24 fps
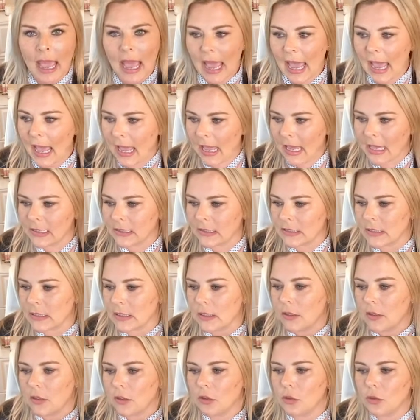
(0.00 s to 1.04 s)
and
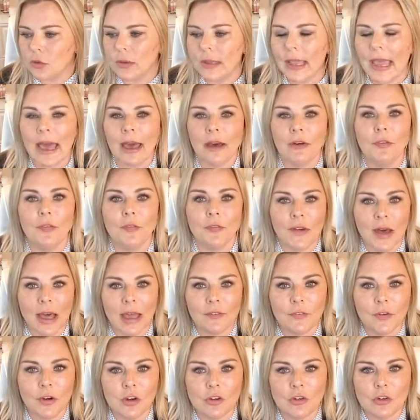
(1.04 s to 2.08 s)
you get
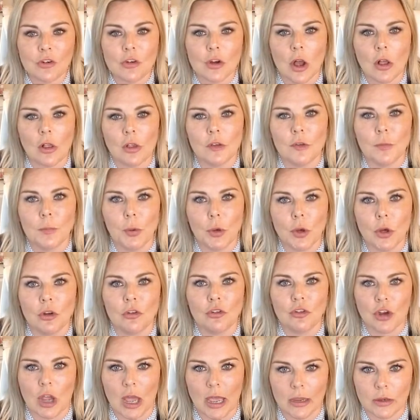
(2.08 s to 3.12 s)
$500 per
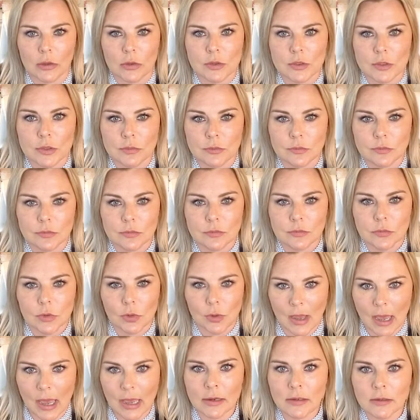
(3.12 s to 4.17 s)
child,
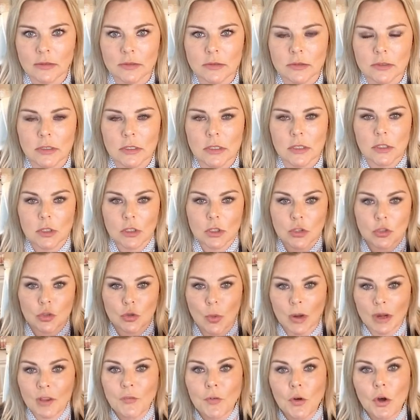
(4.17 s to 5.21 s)
okay?
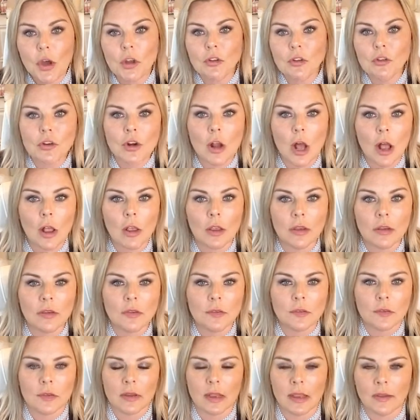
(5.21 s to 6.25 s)

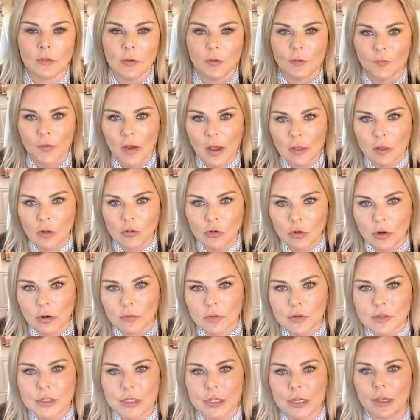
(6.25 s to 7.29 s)
$2,400 if you file a joint
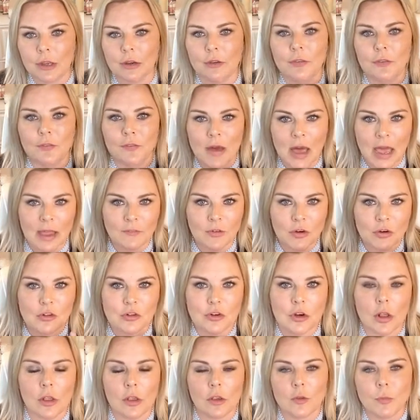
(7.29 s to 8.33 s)
return,
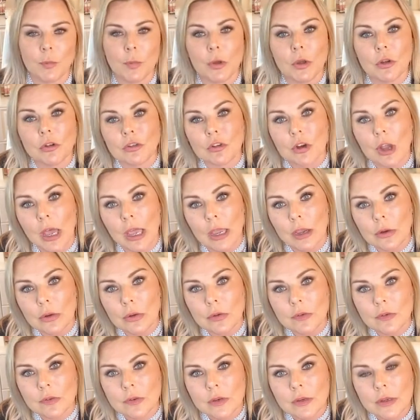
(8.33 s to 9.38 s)
$500 per
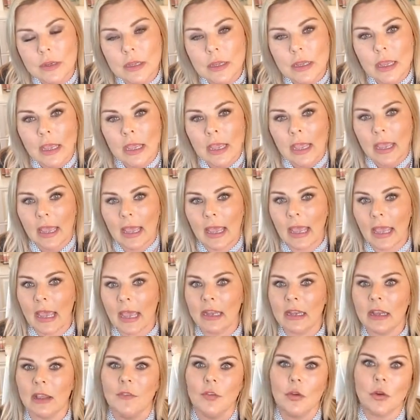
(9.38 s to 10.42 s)
child,
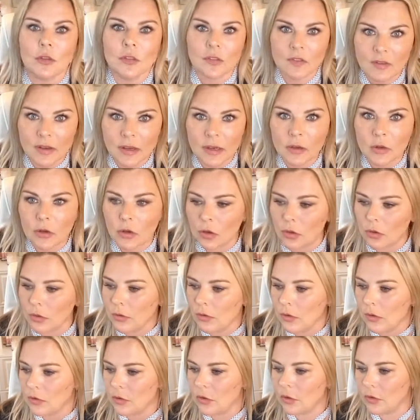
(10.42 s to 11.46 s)
and if you're
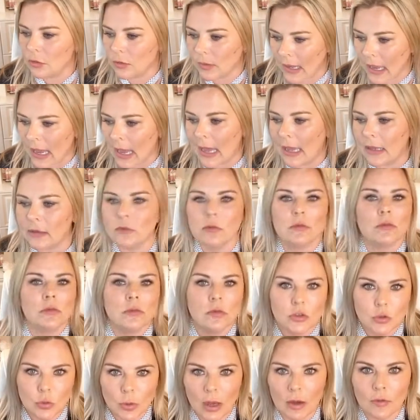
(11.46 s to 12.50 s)
single, you get
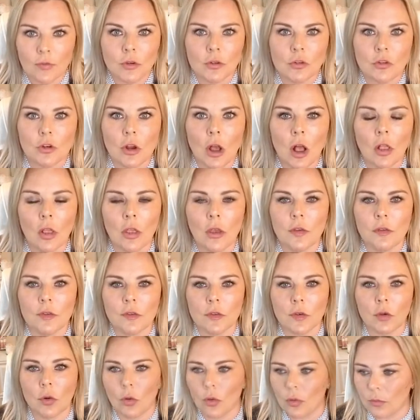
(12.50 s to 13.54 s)

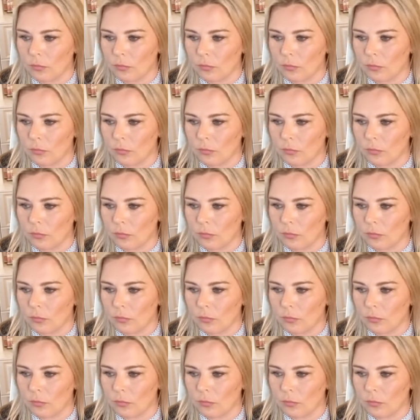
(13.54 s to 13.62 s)
$1,200,